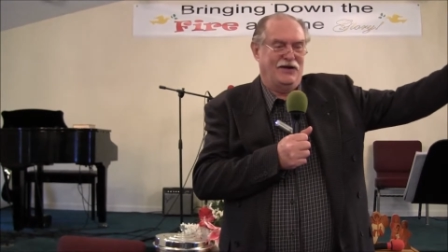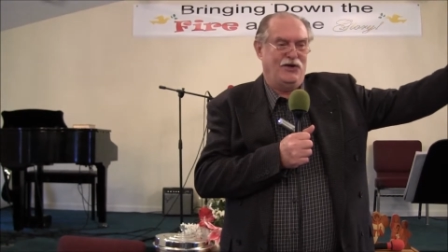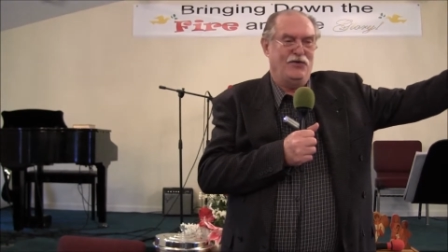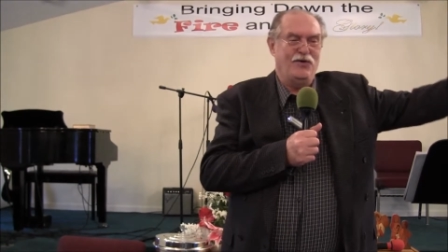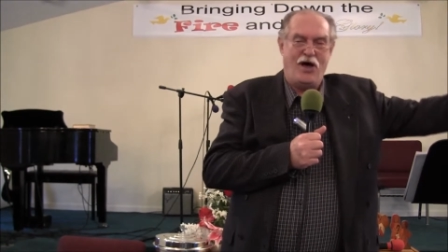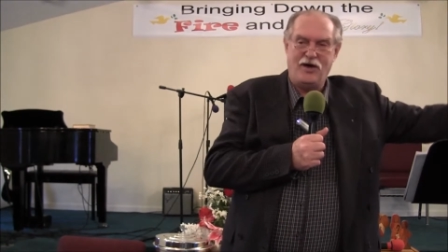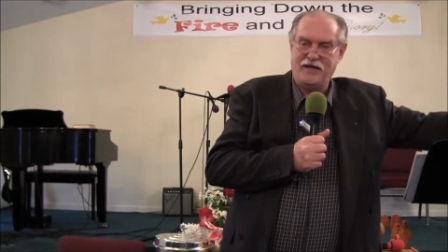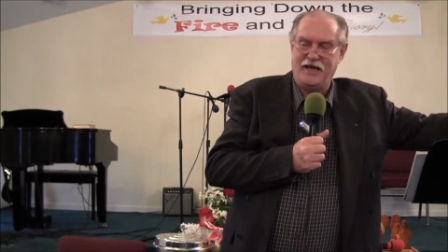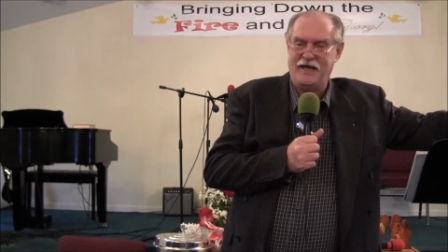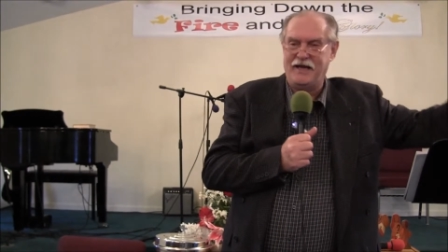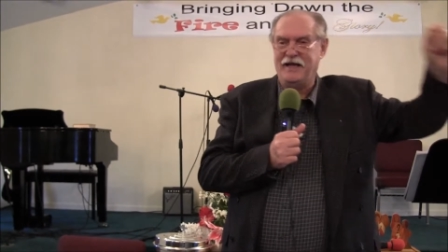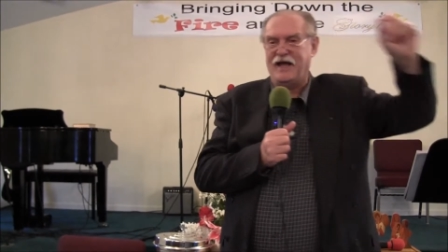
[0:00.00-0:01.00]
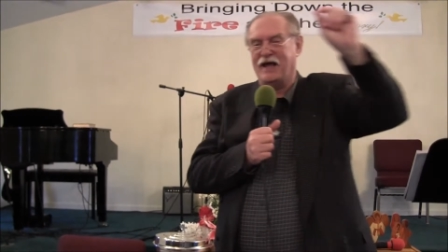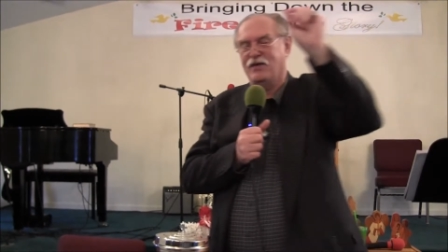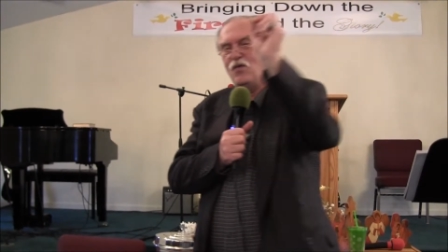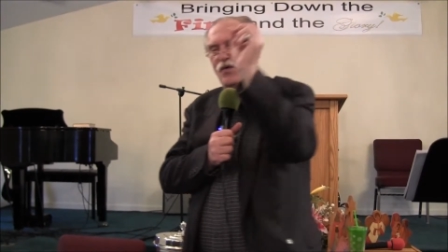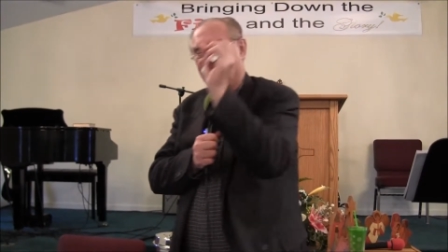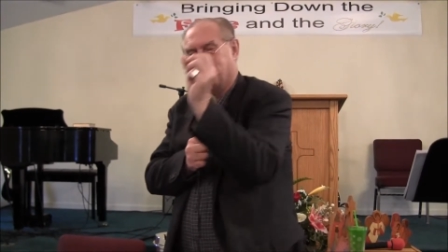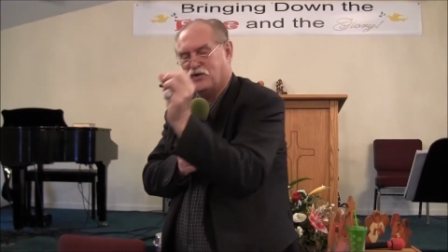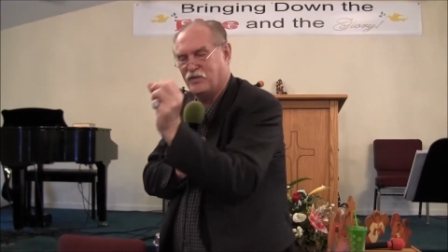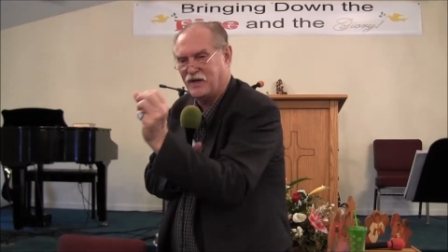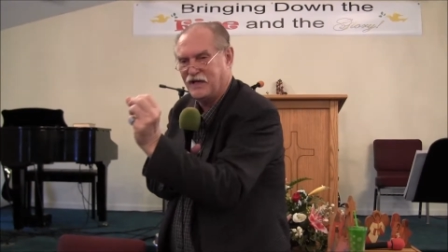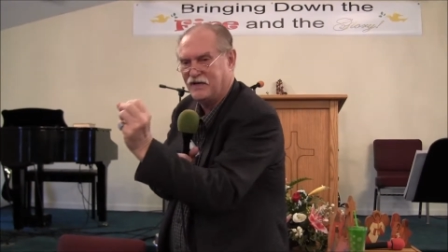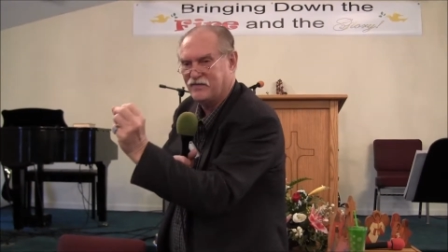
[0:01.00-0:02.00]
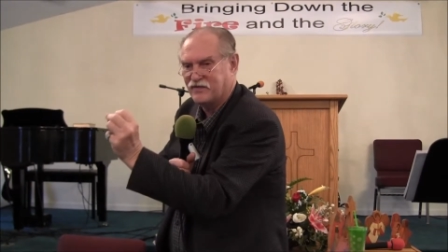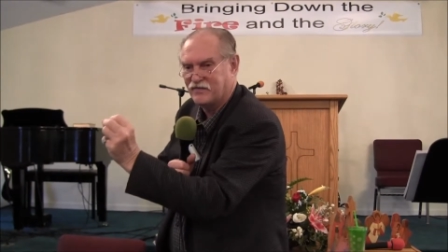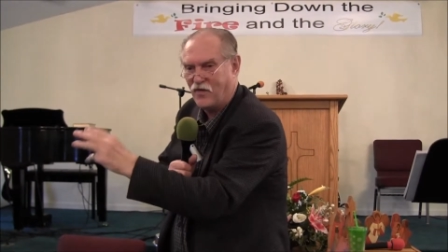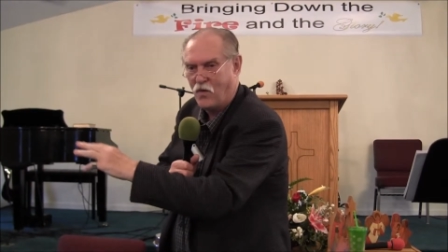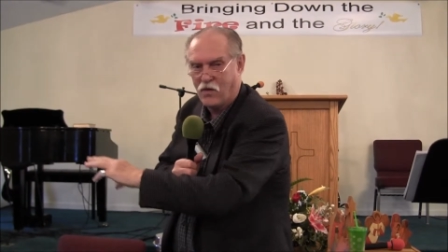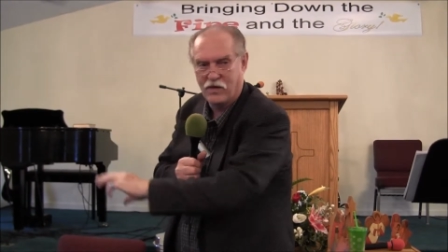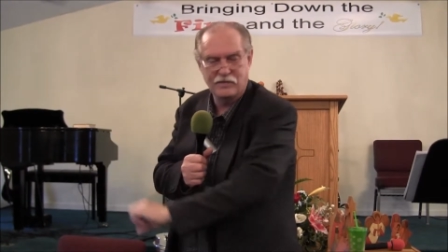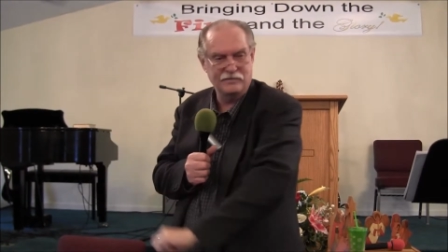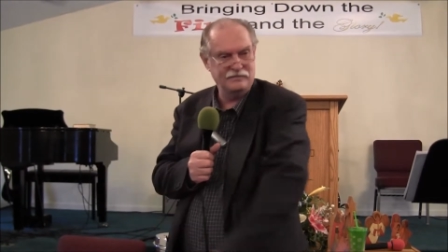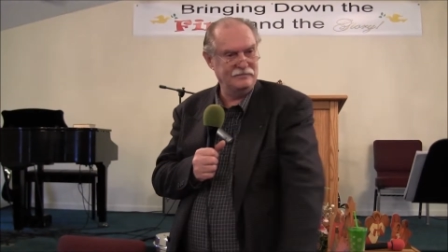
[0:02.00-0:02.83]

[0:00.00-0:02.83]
you not getting and what you're believing for.